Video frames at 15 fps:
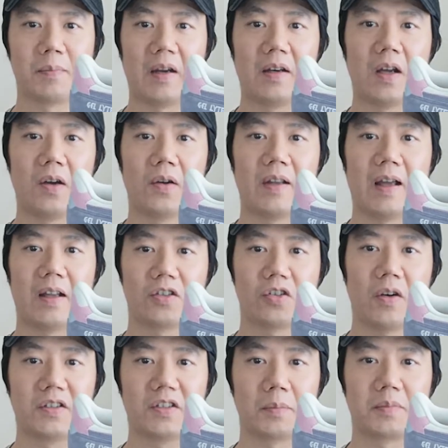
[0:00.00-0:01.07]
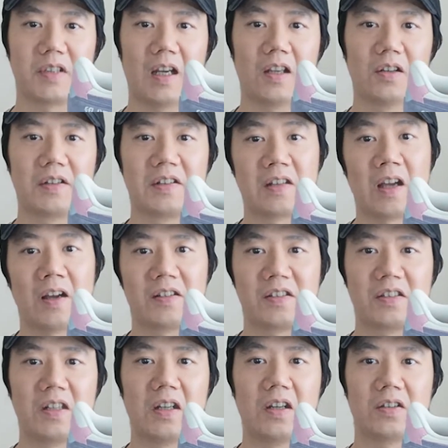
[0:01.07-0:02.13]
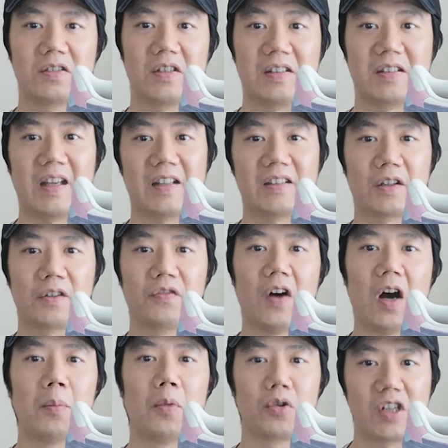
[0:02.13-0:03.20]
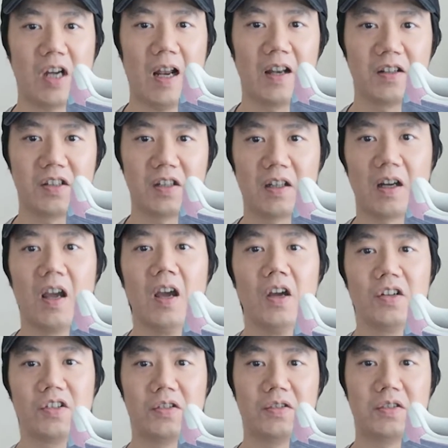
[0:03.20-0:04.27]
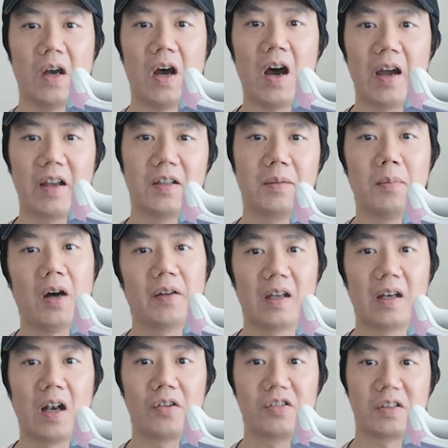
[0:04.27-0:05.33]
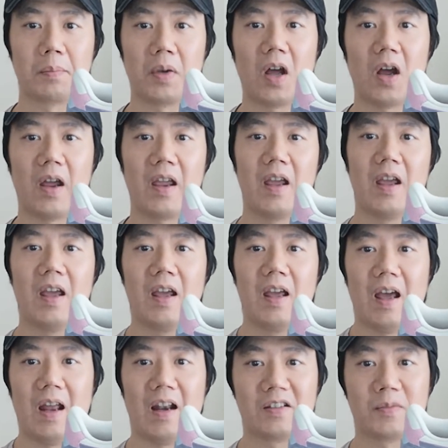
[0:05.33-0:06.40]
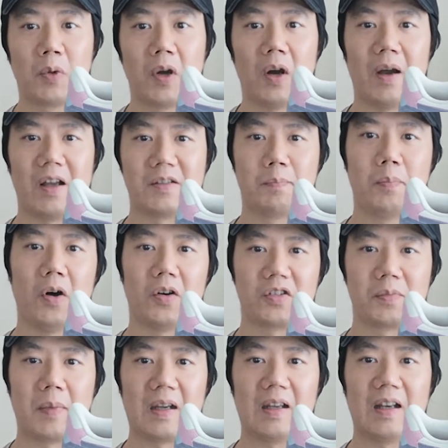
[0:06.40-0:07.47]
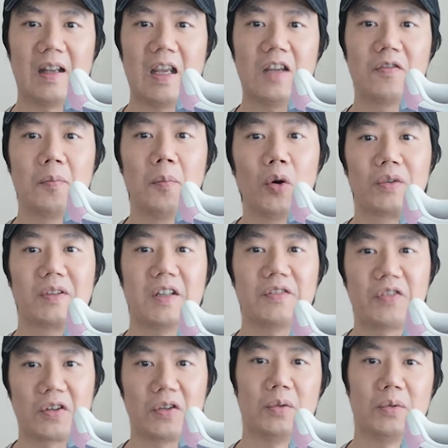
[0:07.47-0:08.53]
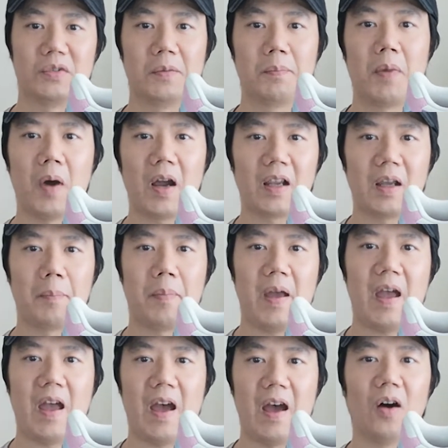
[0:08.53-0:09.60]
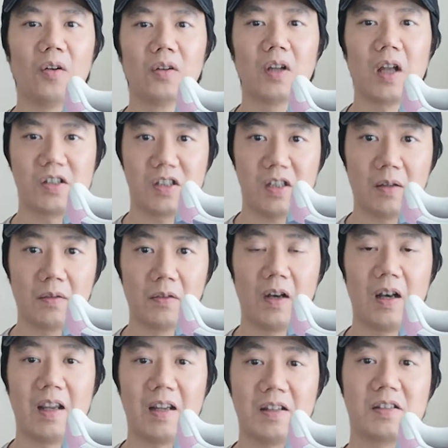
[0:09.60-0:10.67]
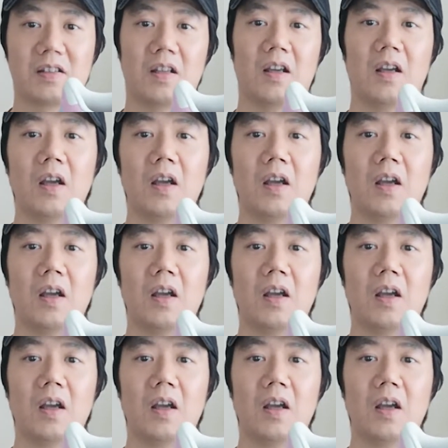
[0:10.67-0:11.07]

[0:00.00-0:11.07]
may know that trying to obtain the desired sneakers is getting far more challenging due to high demand and low supply, and as well as bots making it even more difficult to buying a pair at online general release.